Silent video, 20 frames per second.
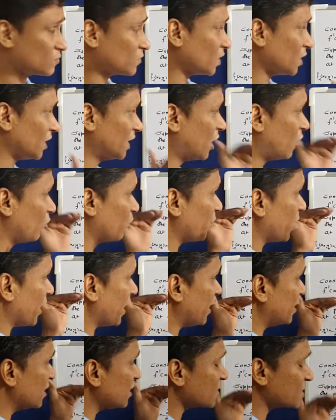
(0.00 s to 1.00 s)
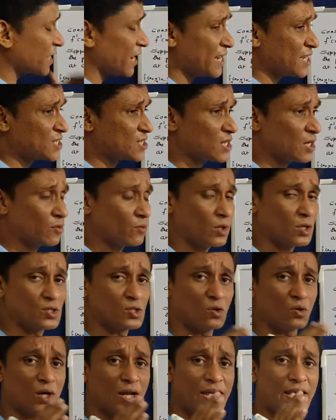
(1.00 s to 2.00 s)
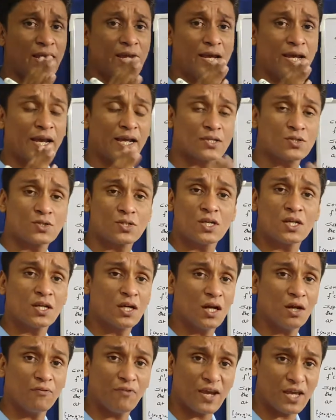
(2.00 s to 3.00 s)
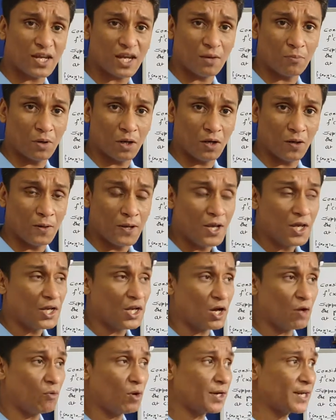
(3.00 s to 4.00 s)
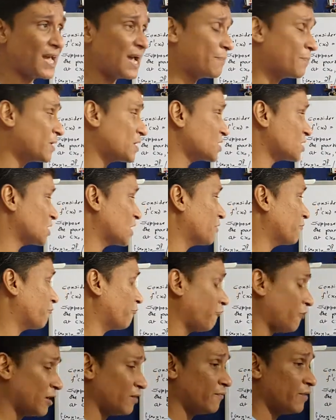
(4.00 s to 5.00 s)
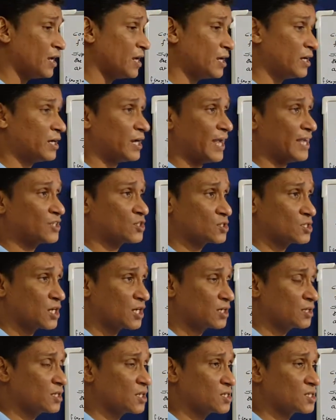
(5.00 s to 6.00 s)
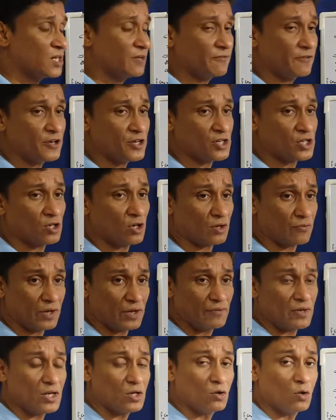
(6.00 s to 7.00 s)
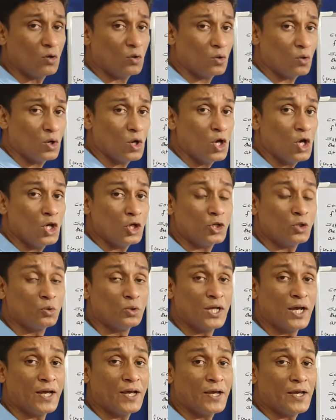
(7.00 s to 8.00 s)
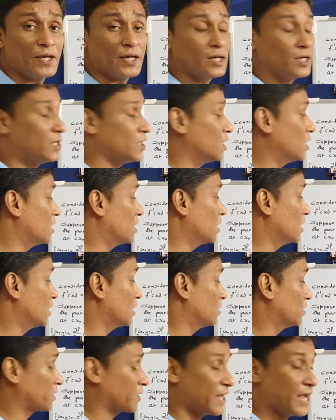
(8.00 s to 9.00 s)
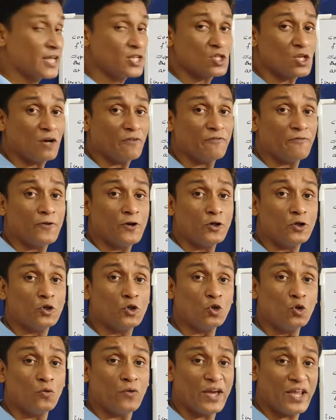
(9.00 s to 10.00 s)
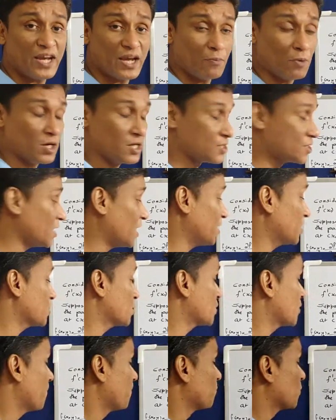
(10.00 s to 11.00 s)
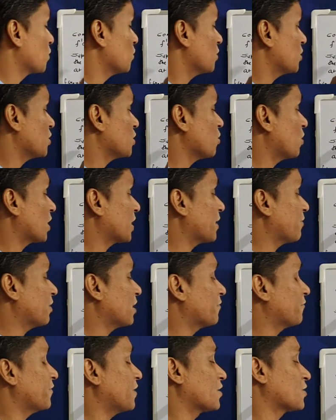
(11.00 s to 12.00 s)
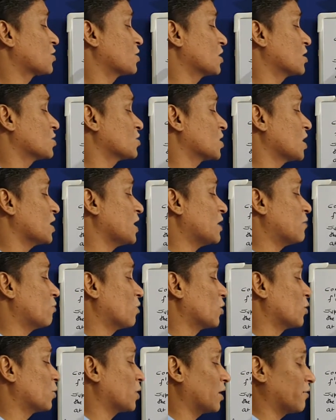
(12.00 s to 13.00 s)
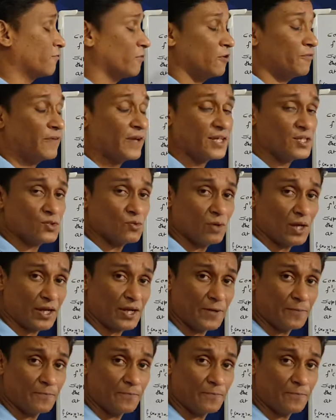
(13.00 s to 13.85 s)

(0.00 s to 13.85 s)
Now, in this case, there was only a single variable. Now, what happens when we extend this definition, or when we go to the case of two variables? That is, you are given a function z equal to f of xy,